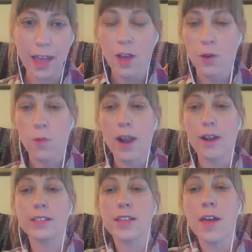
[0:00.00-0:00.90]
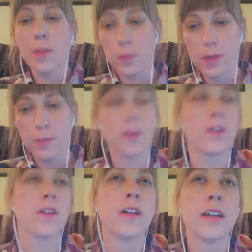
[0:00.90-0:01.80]
whereas other
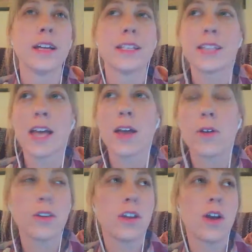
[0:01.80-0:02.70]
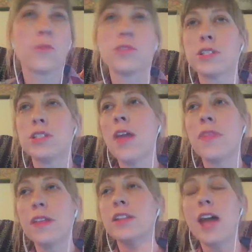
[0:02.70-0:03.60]
people it's like, you know, just
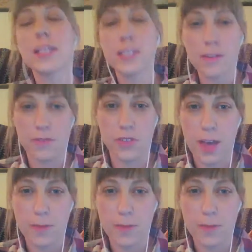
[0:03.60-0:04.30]
nothing lines up for them.